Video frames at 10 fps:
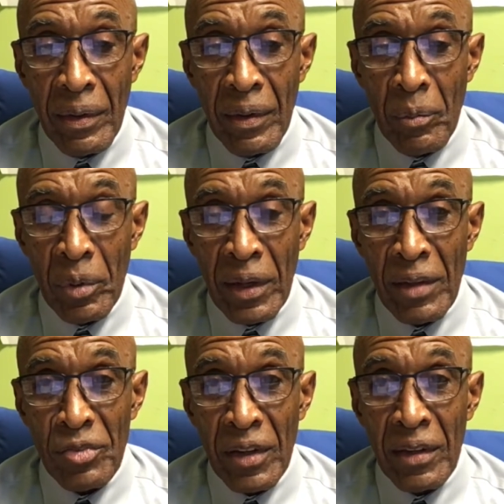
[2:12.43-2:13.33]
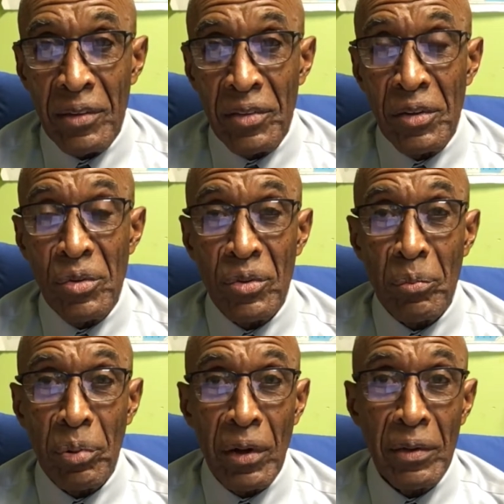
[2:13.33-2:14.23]
But as I continued to
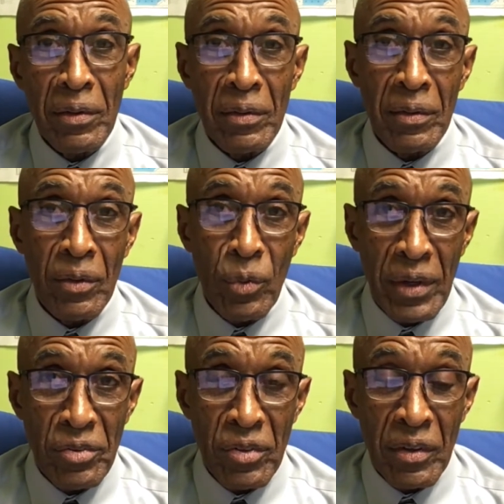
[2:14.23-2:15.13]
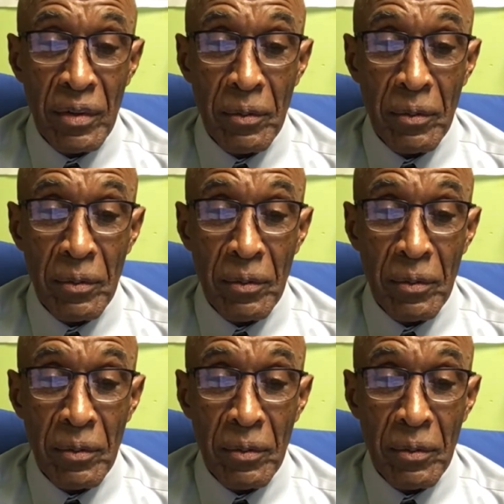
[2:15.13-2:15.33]
ponder the question,